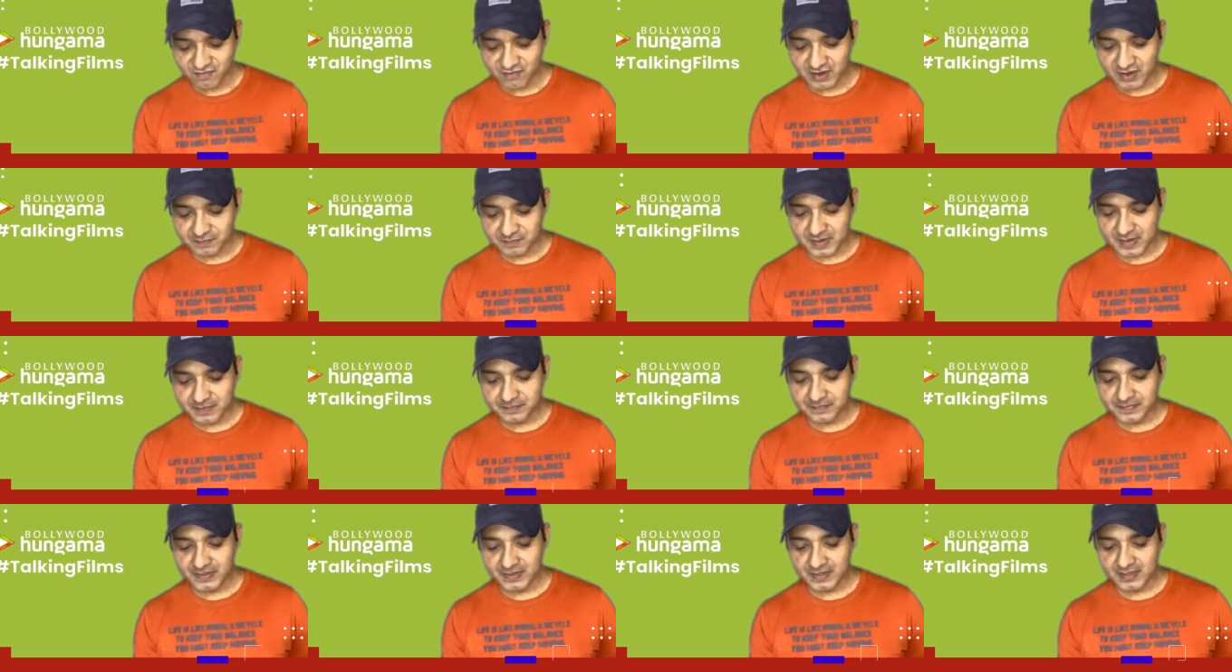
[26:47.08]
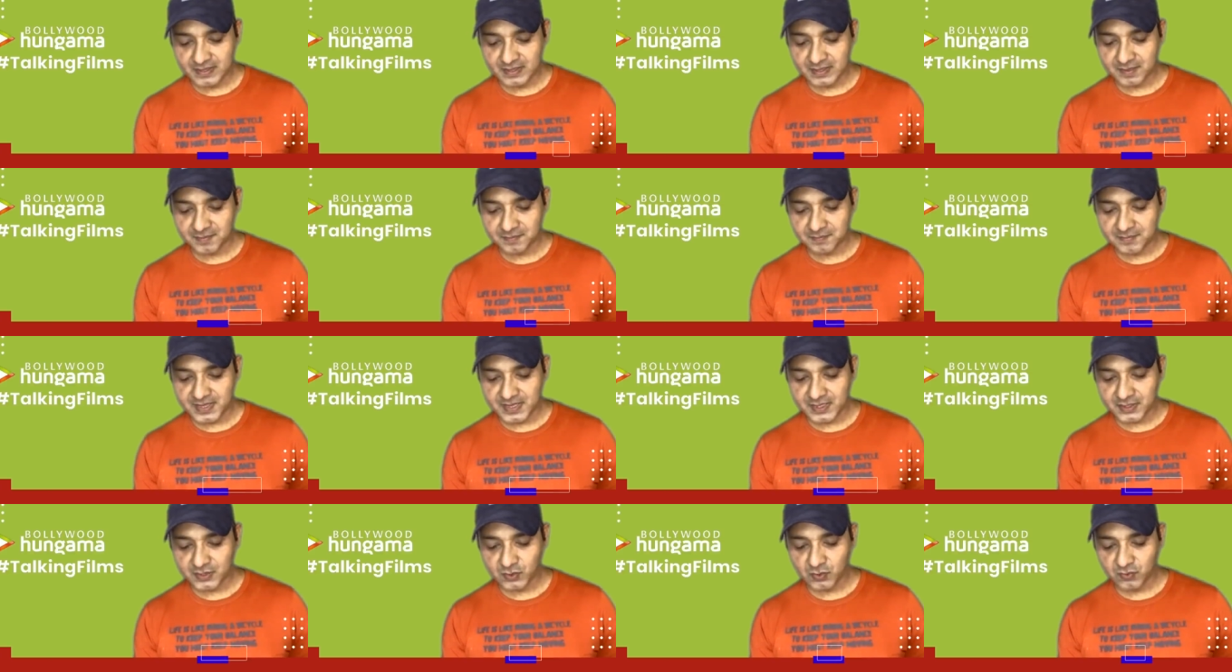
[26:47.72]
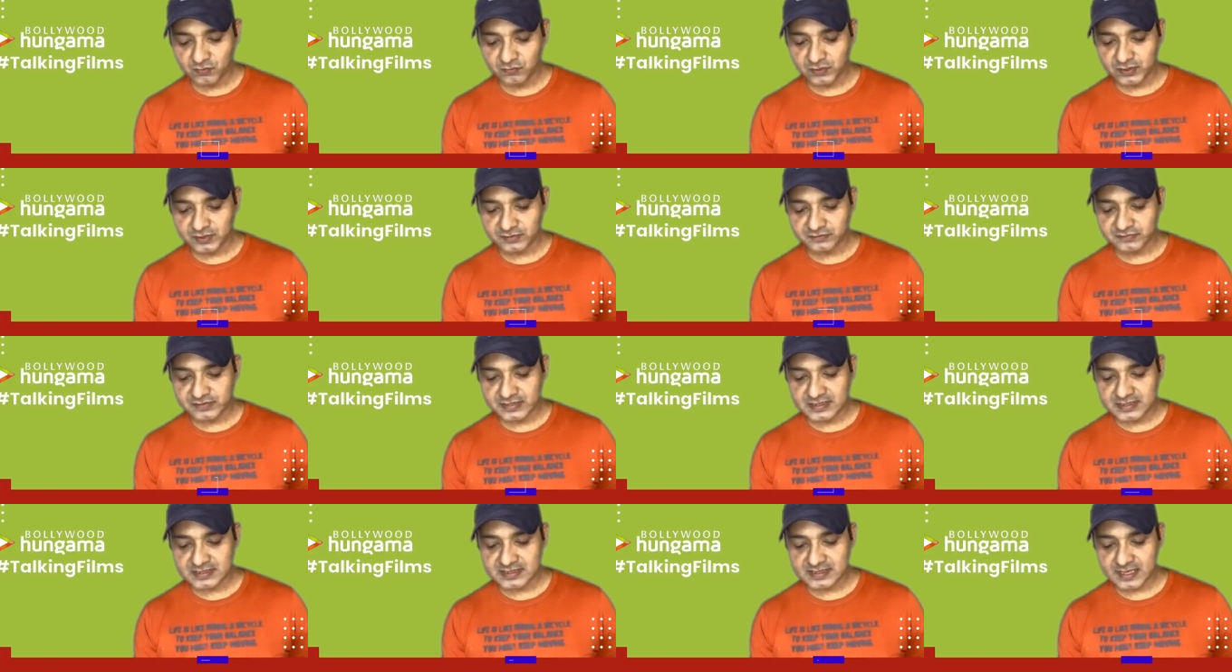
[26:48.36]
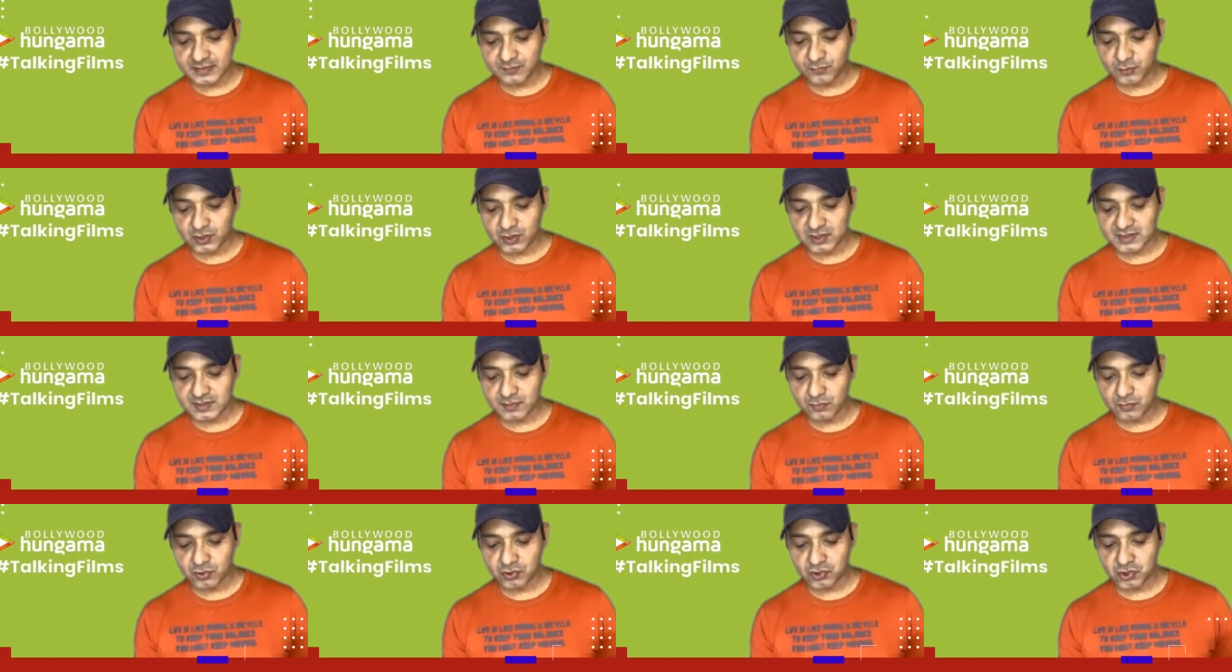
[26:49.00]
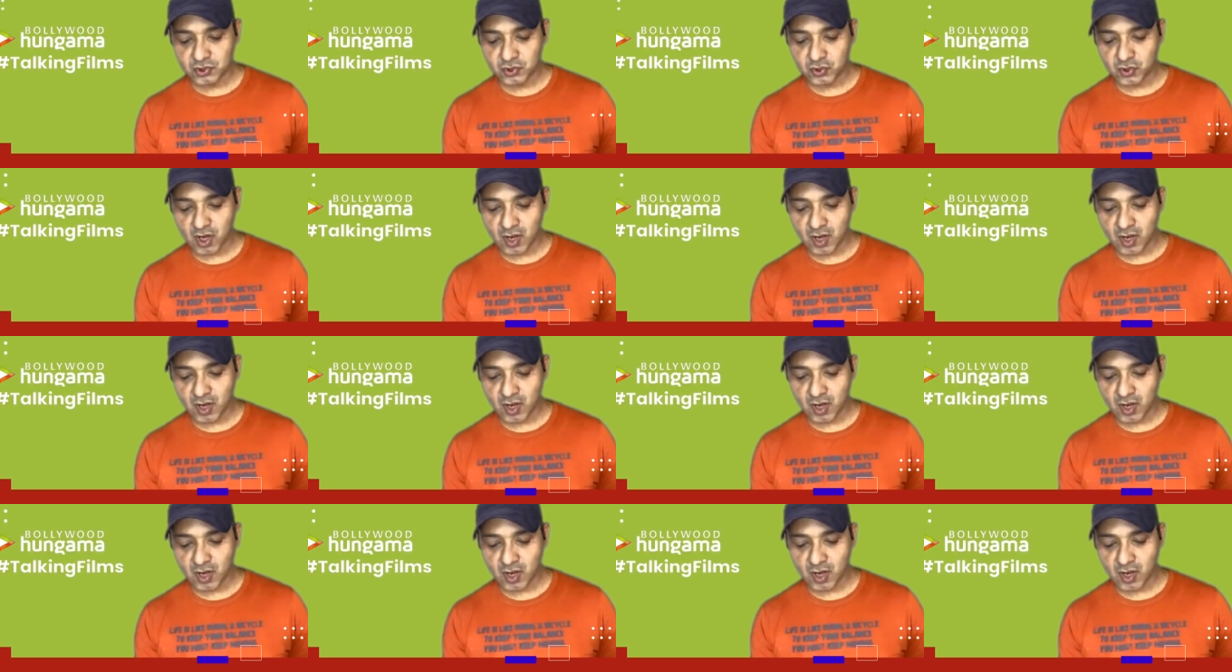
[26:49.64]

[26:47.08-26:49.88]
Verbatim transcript: when people meet you for the first time what is the most